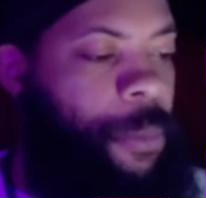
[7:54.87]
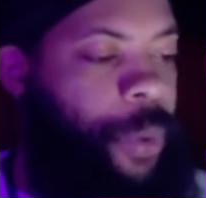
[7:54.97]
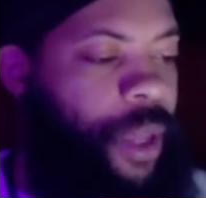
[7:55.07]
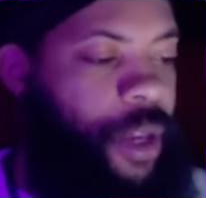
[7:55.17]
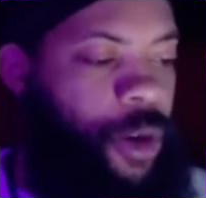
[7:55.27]

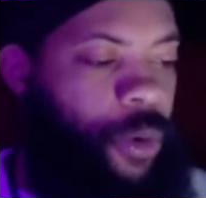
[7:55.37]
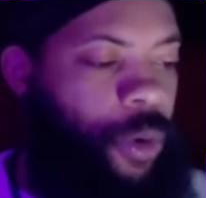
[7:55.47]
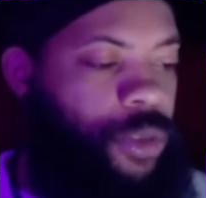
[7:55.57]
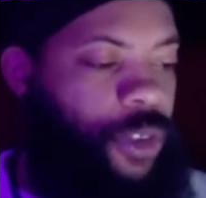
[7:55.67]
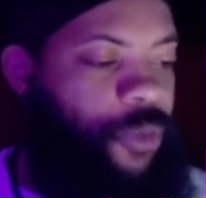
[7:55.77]
But
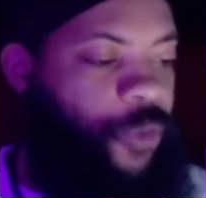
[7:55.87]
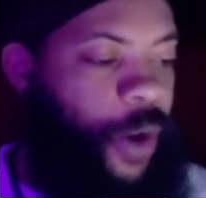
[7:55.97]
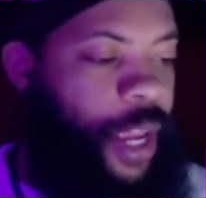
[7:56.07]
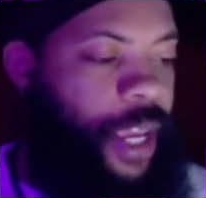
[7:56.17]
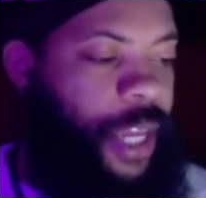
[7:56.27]
heroes are
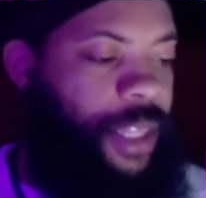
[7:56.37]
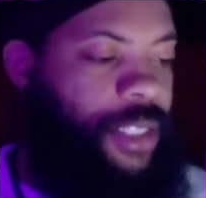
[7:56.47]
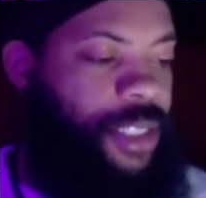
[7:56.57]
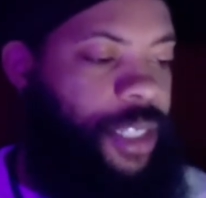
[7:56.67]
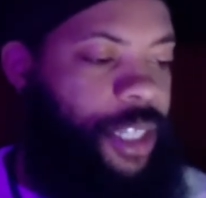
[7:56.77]
fraying at the
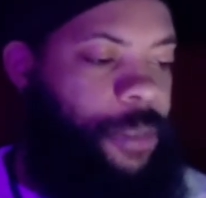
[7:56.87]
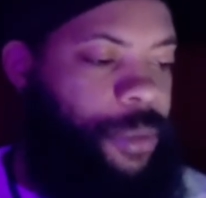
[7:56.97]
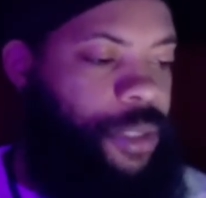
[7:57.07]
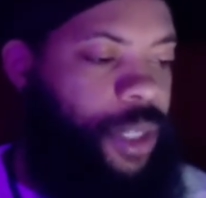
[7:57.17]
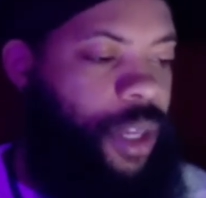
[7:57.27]

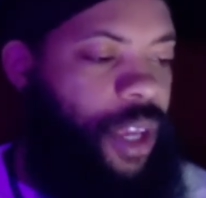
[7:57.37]
seams.